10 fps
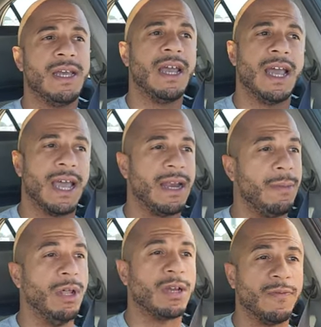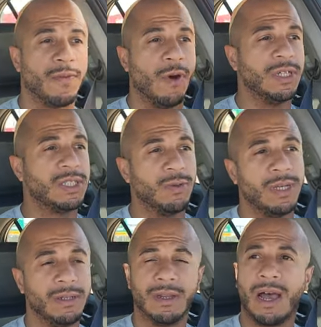and I'm looking forward to it.
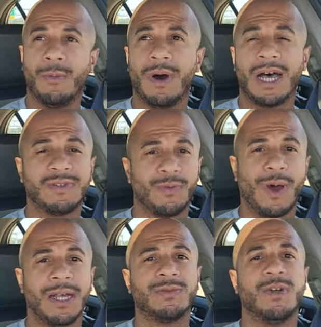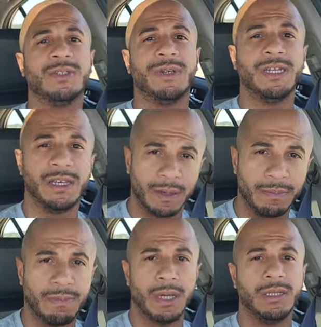I'm Wise for Wise Words Media.
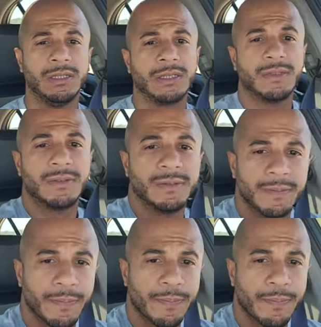Peace.